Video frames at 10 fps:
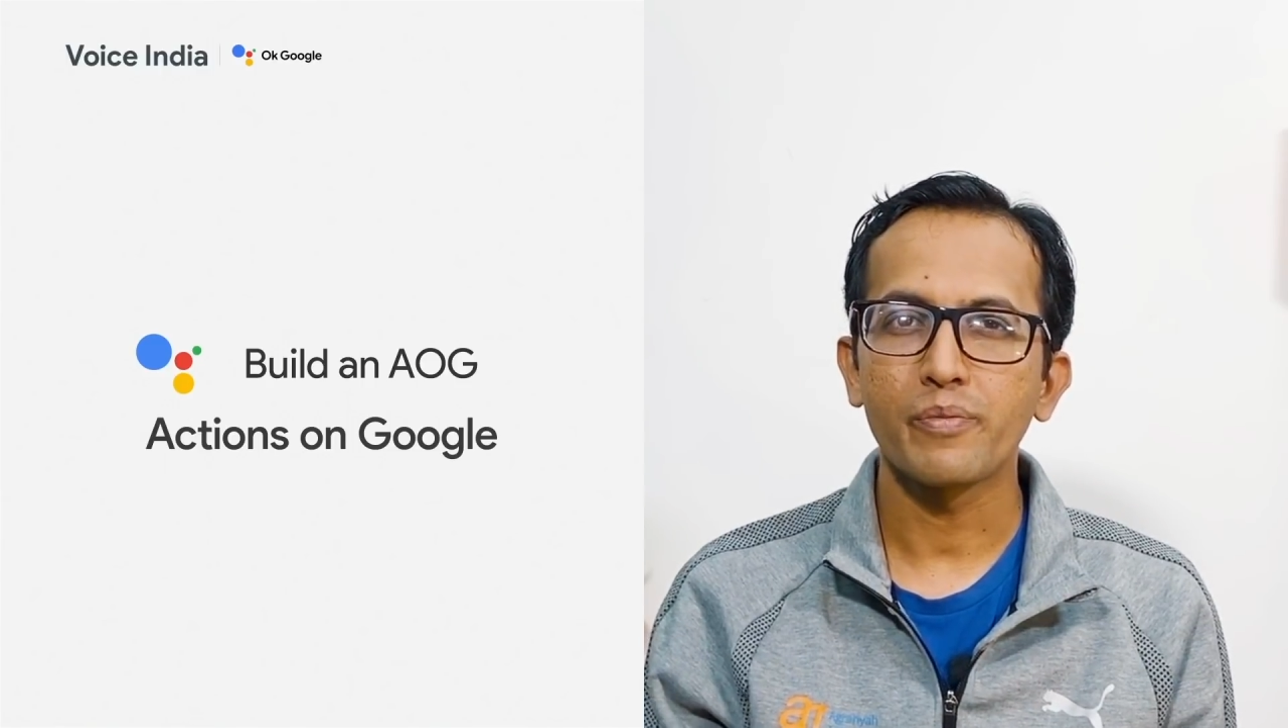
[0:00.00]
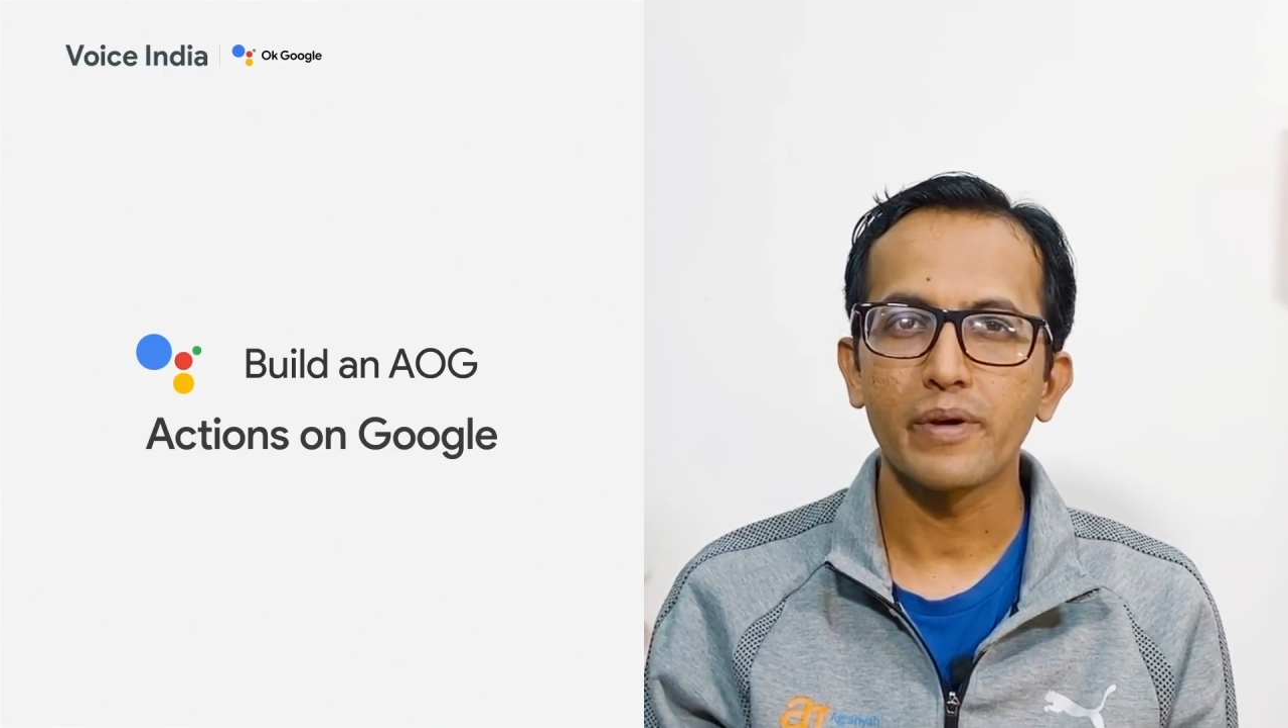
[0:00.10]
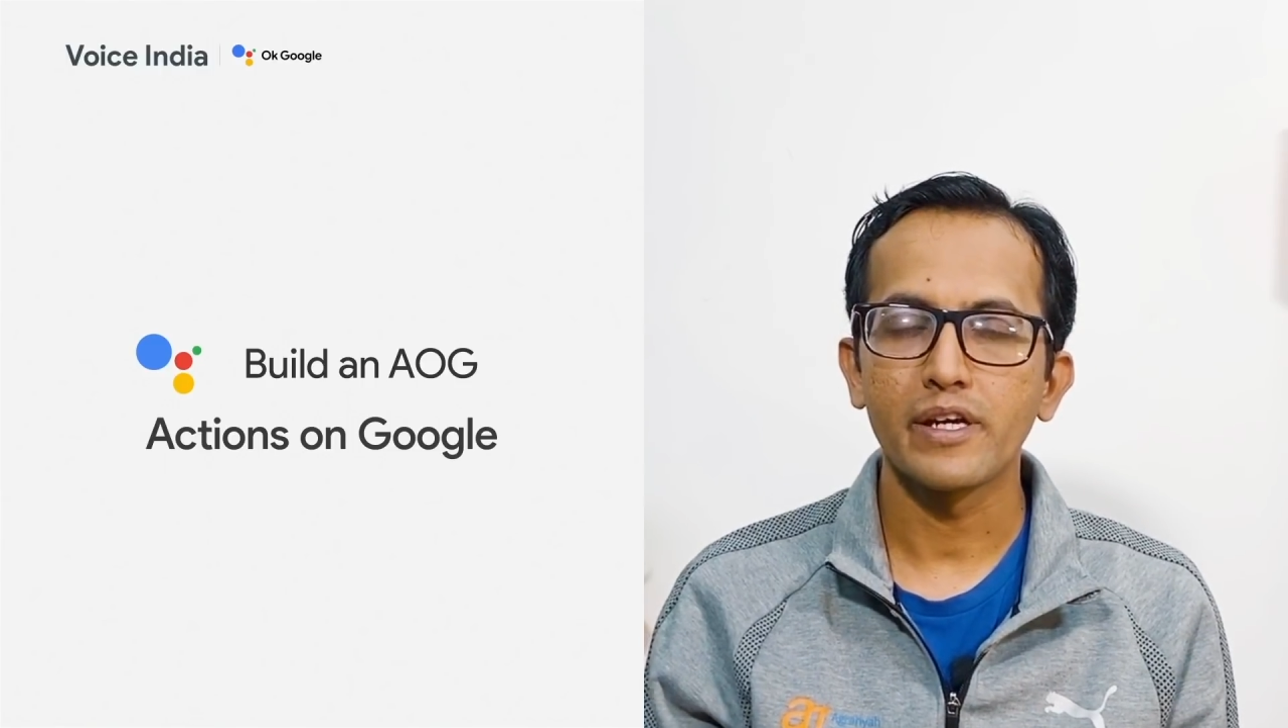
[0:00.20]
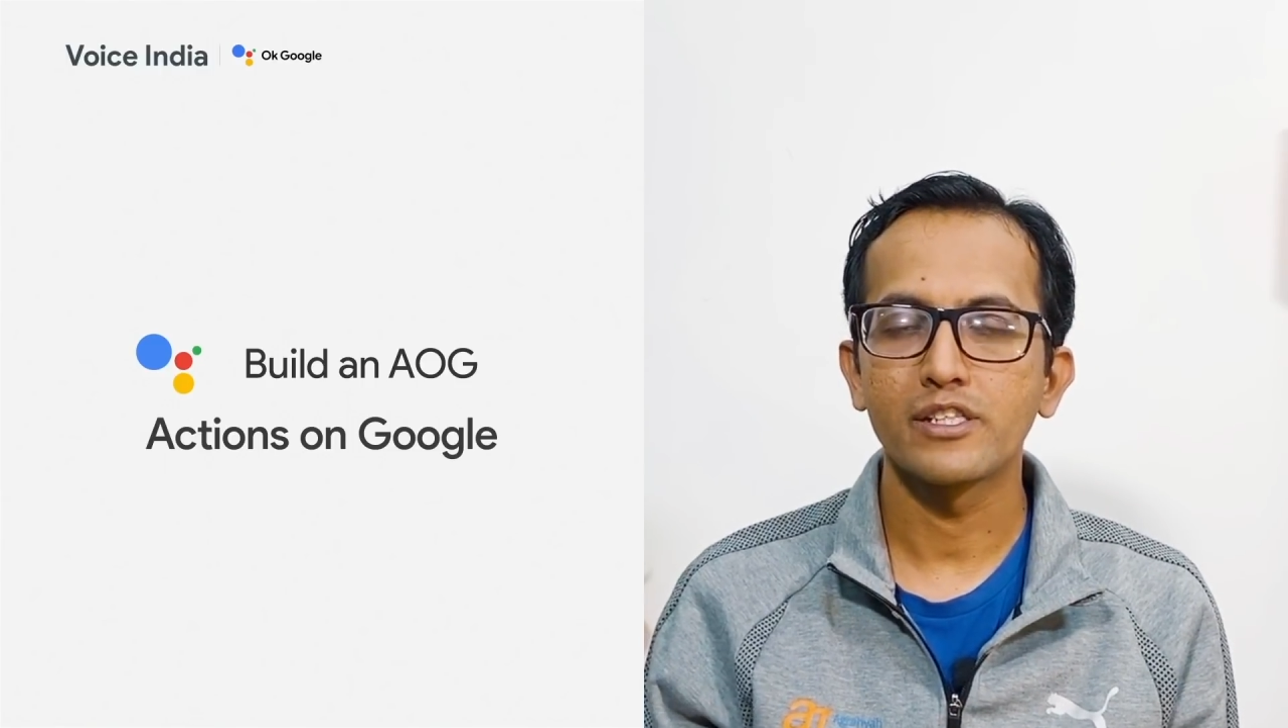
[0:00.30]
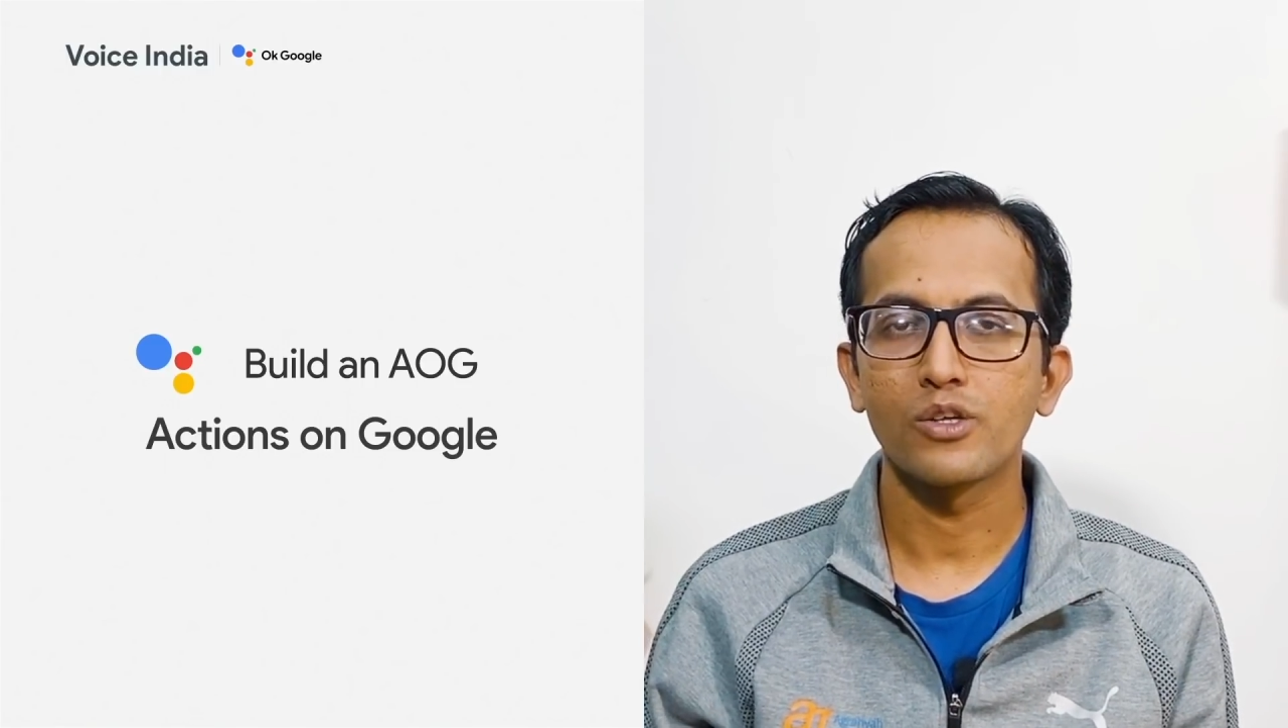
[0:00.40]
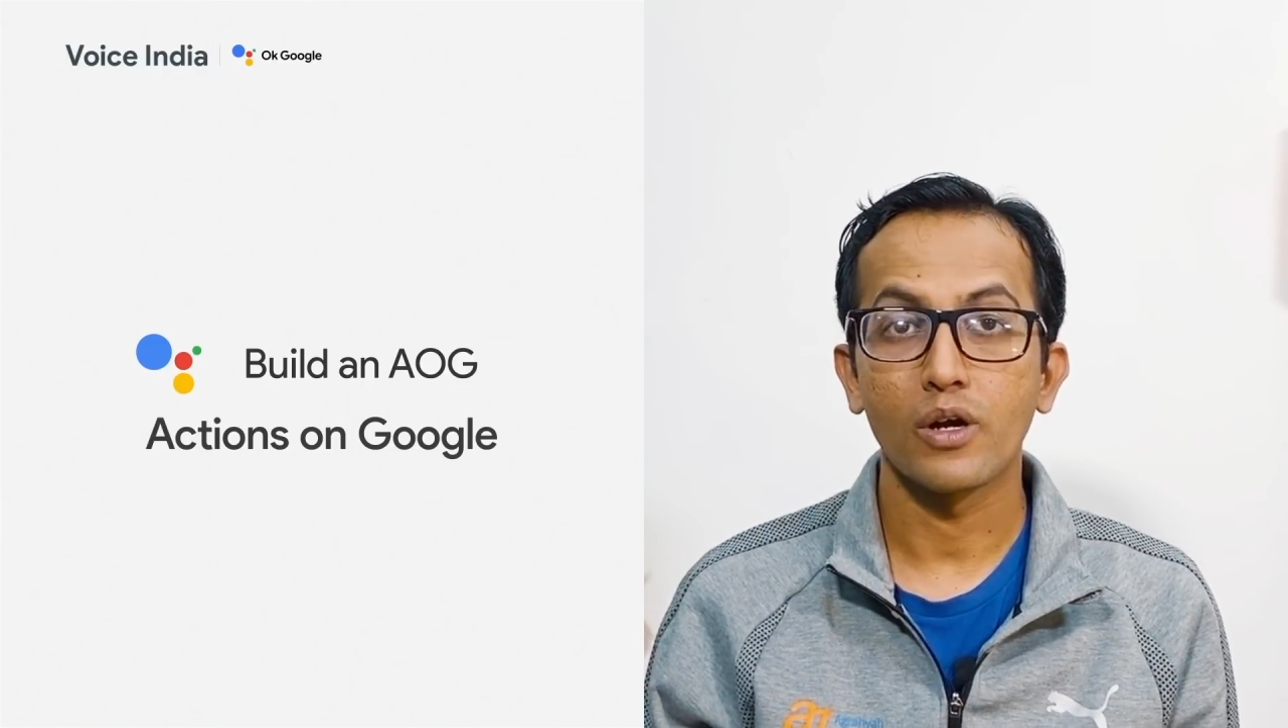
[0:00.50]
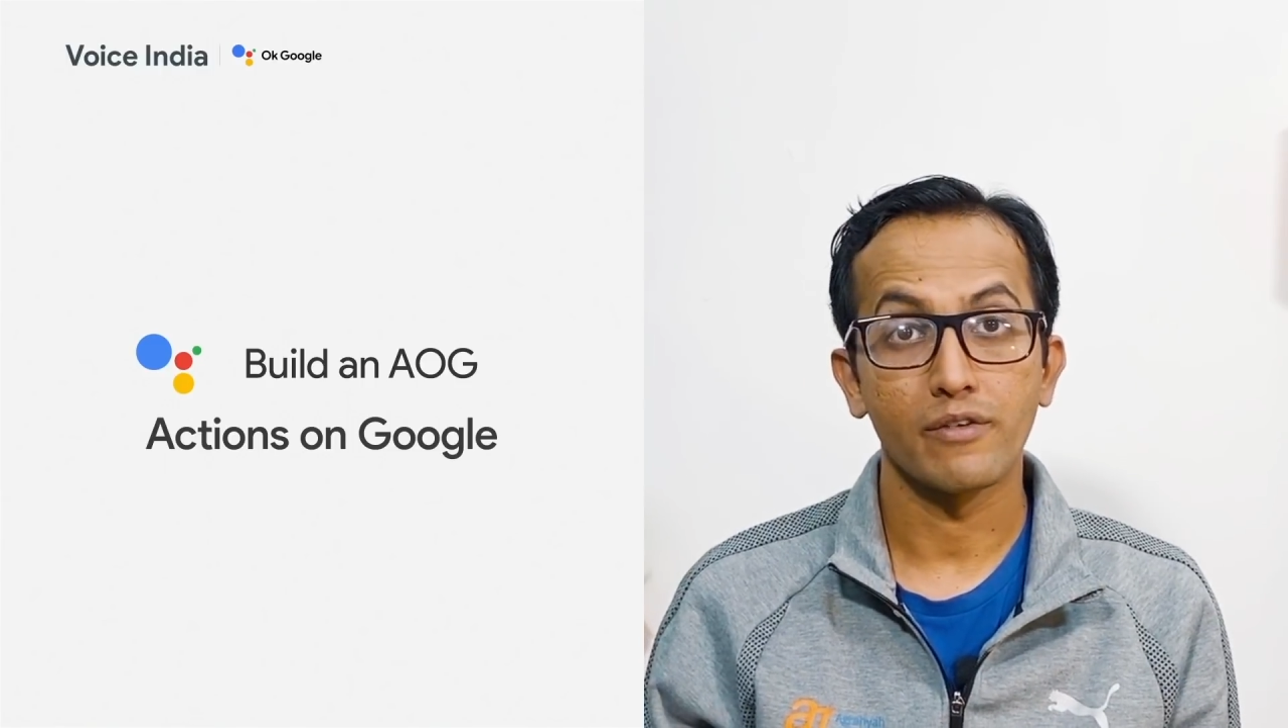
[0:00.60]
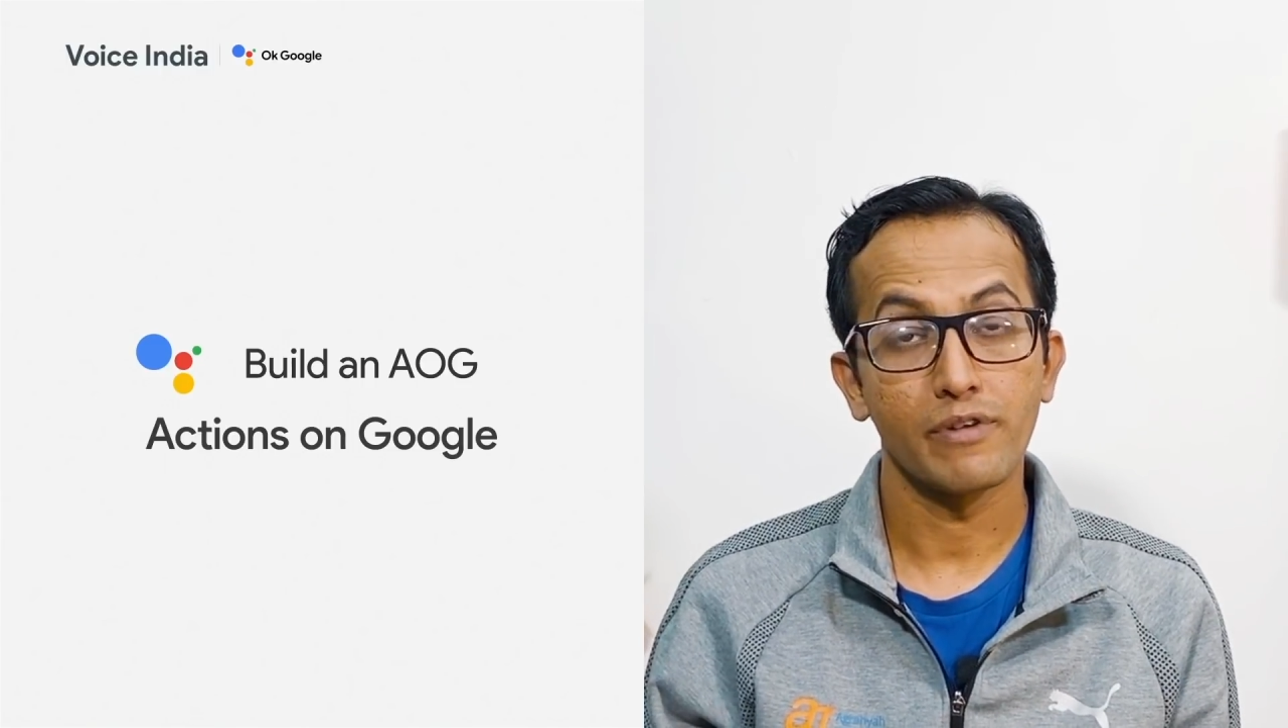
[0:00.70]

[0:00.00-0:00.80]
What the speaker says: page or a